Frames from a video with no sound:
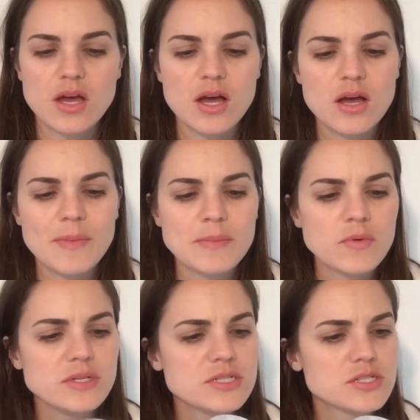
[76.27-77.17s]
I'm
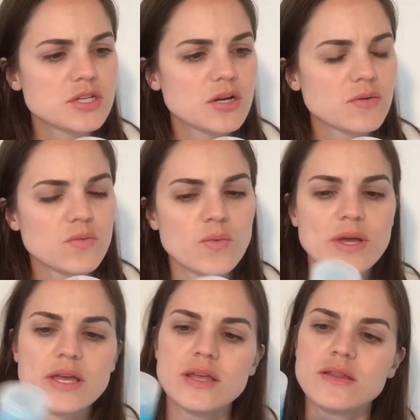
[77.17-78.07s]
going to start
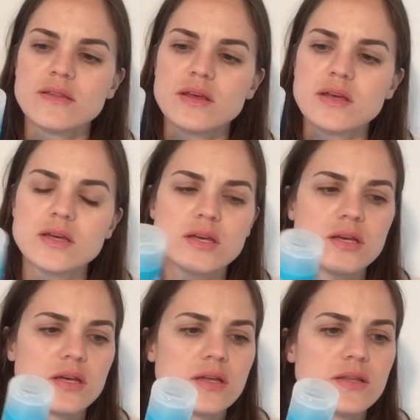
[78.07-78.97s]
with
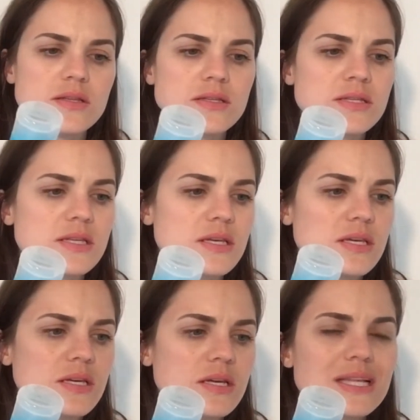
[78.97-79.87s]

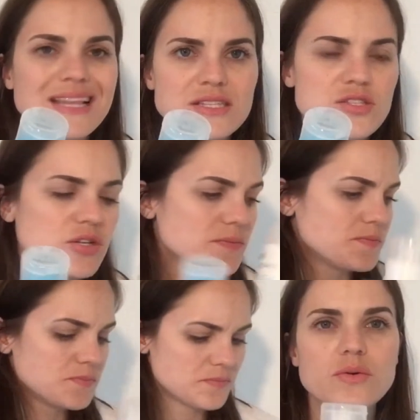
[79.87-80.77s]
the cleanser.
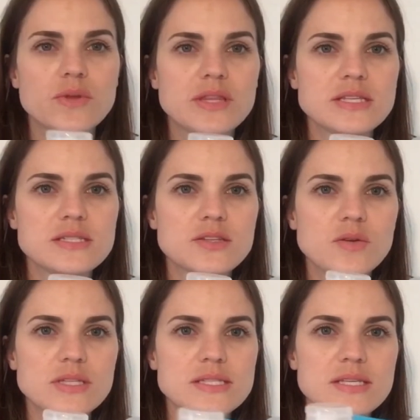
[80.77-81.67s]
So this, you
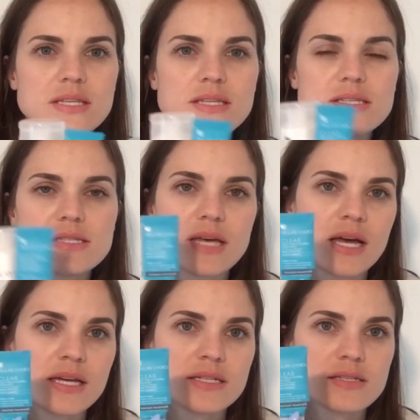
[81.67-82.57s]
can see the
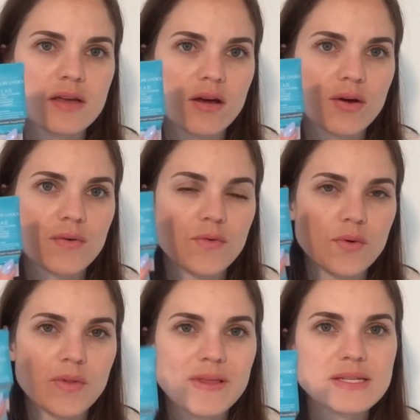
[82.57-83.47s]
size of
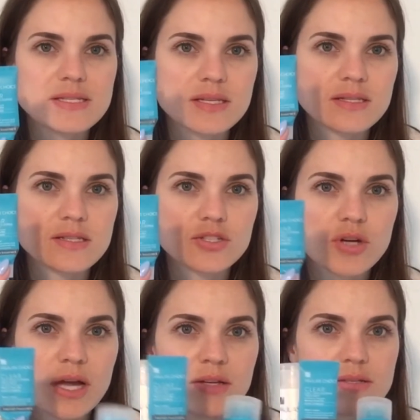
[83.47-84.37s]
this is the
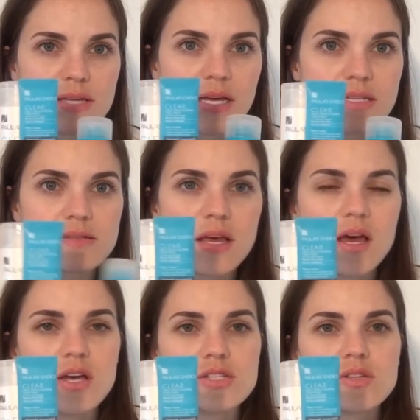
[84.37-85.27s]
trial size.
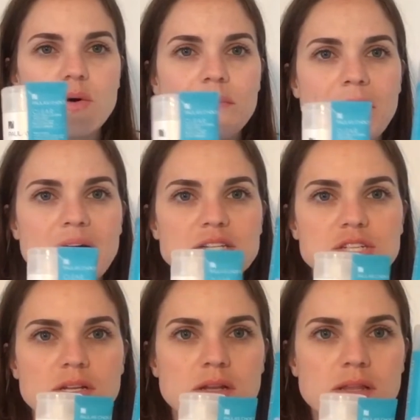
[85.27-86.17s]
So
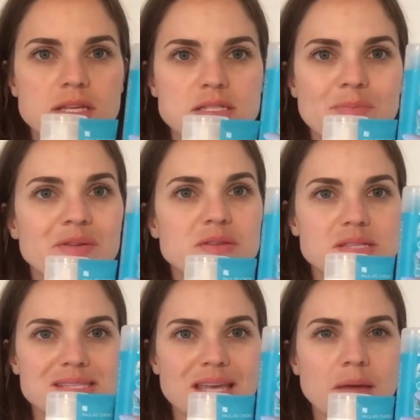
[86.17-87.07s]
imagine this about the
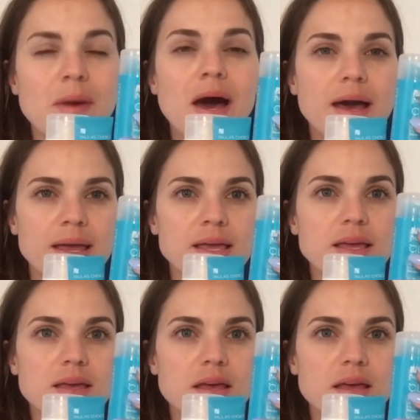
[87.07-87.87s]
same height